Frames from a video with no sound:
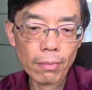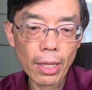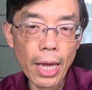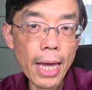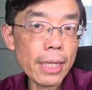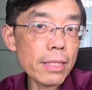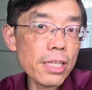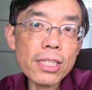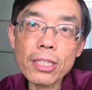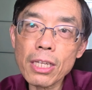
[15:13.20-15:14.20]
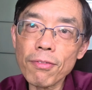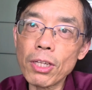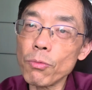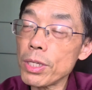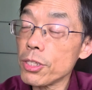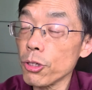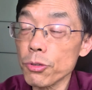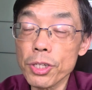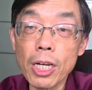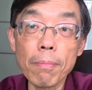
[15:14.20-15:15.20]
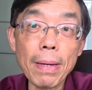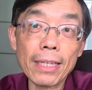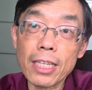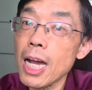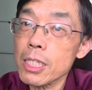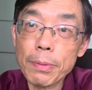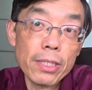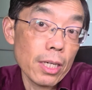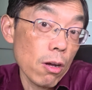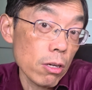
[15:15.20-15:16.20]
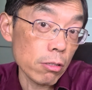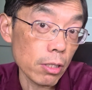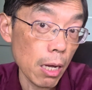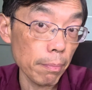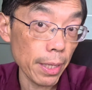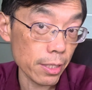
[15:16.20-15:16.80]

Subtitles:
And in the evening when children come back, the husband can also come back.